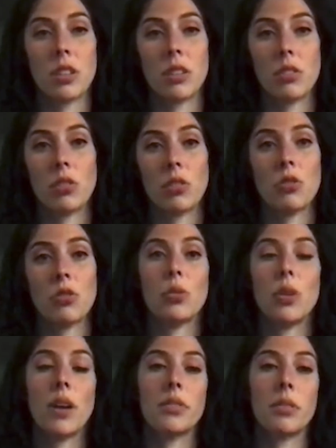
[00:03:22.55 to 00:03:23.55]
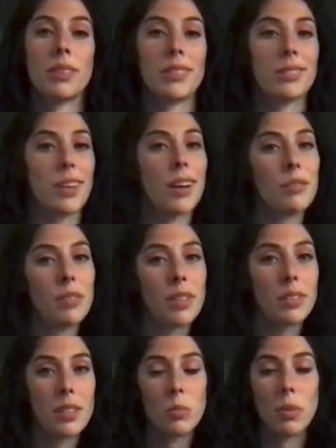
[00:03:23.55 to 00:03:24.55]
So do you have something that's kind of like
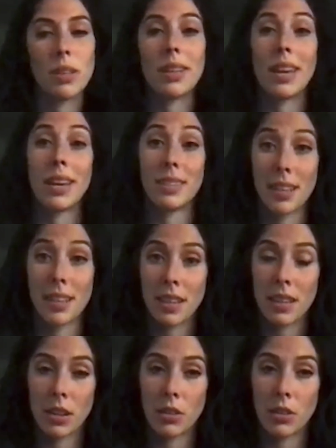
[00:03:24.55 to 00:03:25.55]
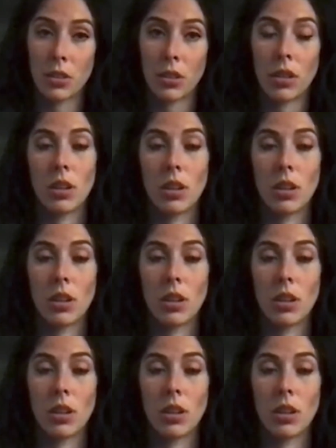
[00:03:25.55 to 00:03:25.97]
this but can take that color?